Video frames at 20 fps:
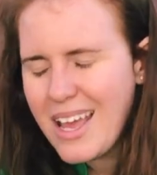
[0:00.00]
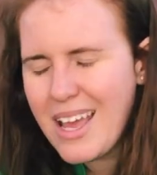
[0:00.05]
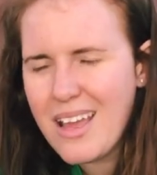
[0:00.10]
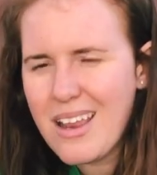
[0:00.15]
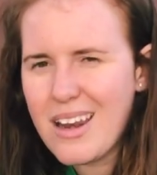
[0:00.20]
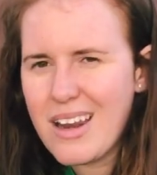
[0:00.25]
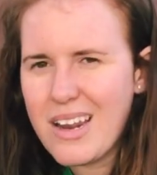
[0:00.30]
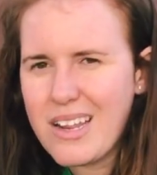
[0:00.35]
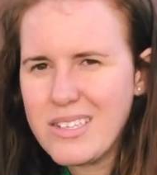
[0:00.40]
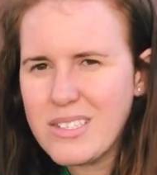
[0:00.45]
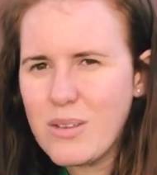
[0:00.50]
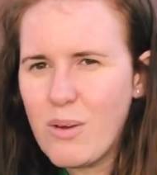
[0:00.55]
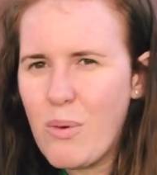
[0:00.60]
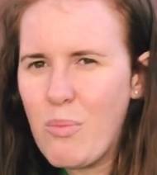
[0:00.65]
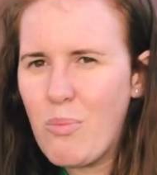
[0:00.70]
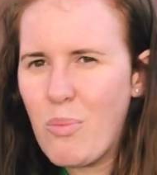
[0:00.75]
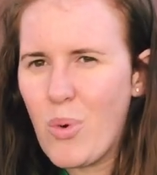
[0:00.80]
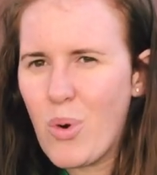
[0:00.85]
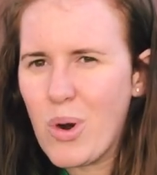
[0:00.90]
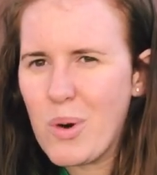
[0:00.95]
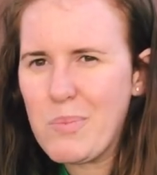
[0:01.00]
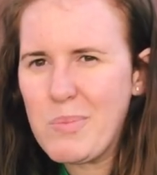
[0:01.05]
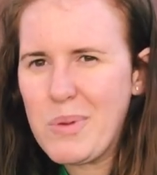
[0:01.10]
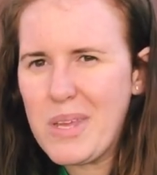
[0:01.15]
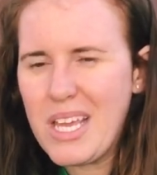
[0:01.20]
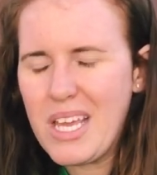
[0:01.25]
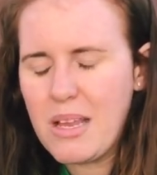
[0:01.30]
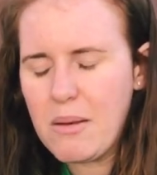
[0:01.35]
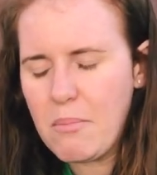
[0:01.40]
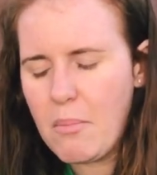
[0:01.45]
and it is more
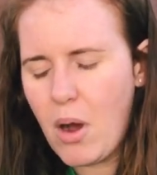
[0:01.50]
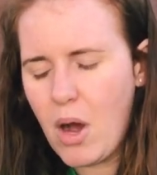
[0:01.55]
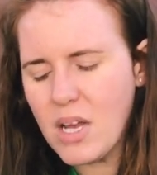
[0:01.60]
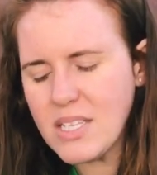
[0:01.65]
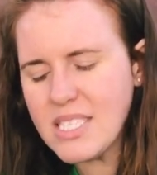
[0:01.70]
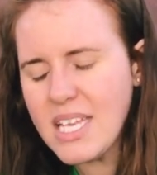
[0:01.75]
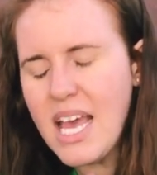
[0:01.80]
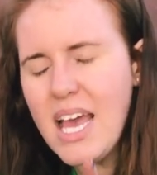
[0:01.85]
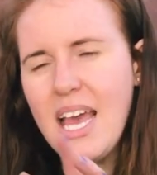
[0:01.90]
peat moss.